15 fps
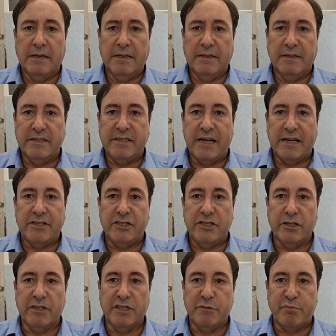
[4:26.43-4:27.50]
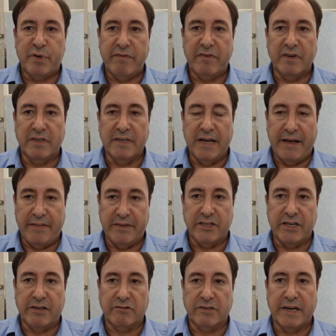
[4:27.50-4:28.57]
This attitude is prevalent at the
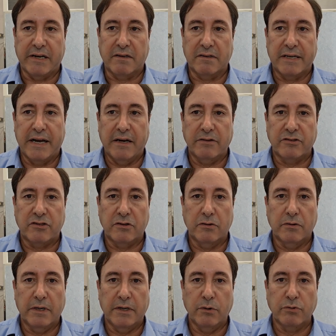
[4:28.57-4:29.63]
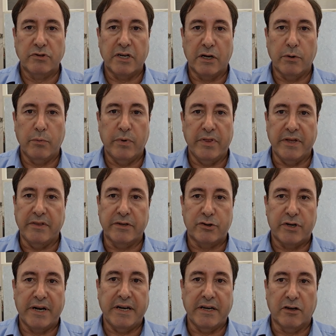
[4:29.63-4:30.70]
General Dental Council and also within the
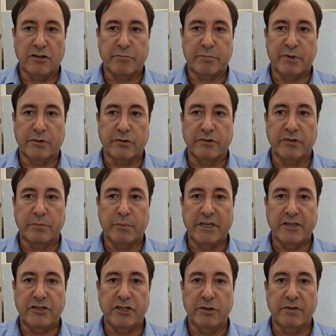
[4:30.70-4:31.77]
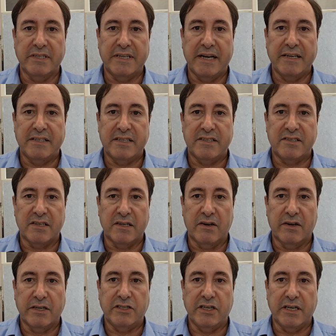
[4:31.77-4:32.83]
training hospitals, where student dentists and
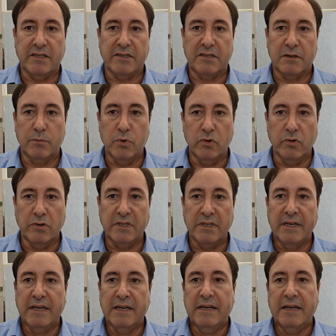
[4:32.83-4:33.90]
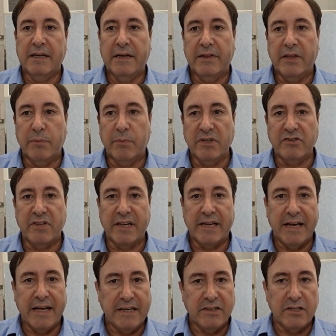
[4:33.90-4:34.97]
hygienists are warned that once they
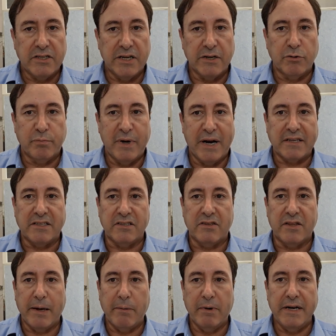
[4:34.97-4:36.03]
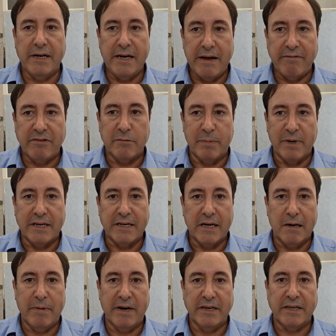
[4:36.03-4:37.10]
get into general practice, they will inevitably
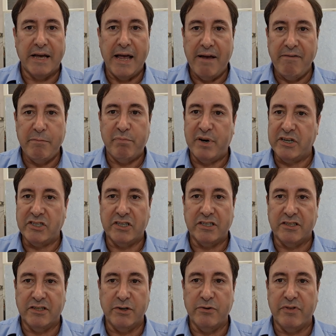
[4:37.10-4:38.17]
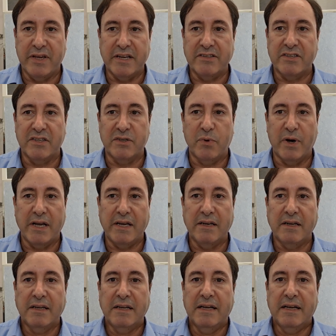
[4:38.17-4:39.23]
come under heavy pressure to do things in a way
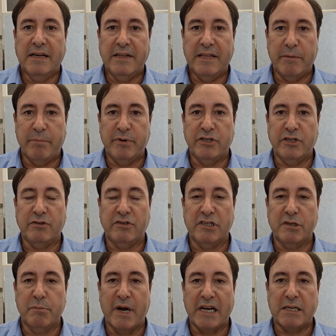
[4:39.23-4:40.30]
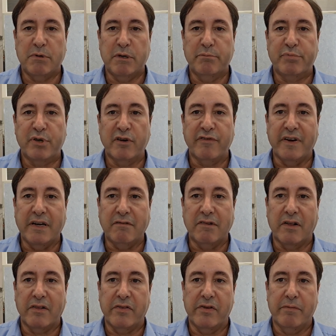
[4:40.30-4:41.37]
that produces maximum profit
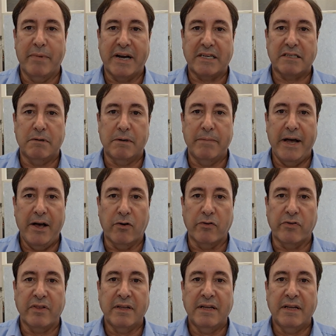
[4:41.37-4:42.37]
rather than maximum health